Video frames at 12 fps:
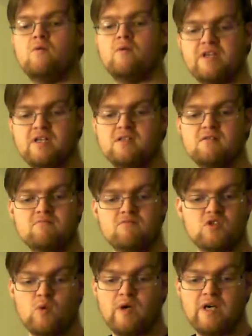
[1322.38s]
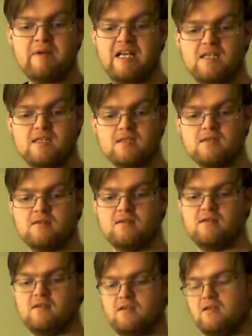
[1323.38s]
within 20 minutes.
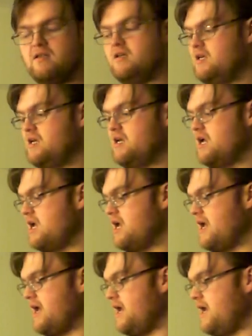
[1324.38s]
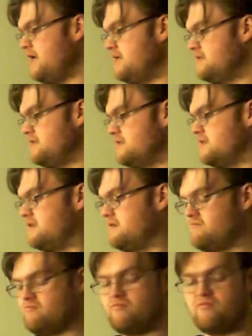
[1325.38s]
And
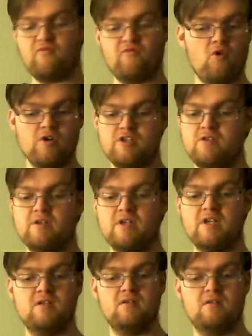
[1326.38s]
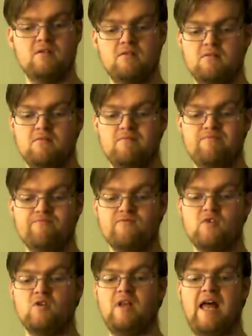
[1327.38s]
of course
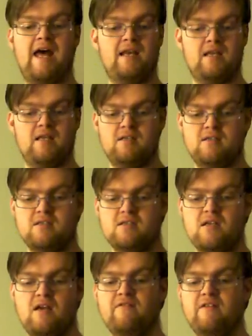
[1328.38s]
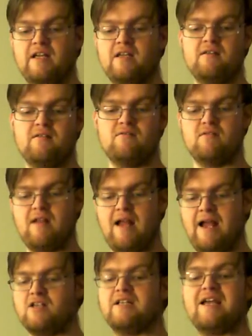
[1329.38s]
you'll add in stuff like
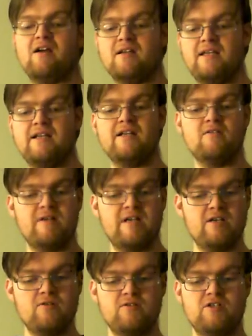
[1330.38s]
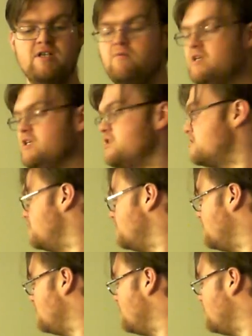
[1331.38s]
actually calculating your energy, which
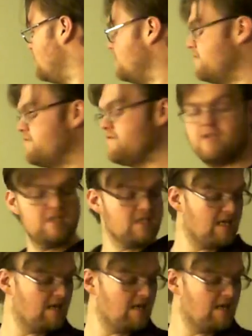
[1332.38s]
for this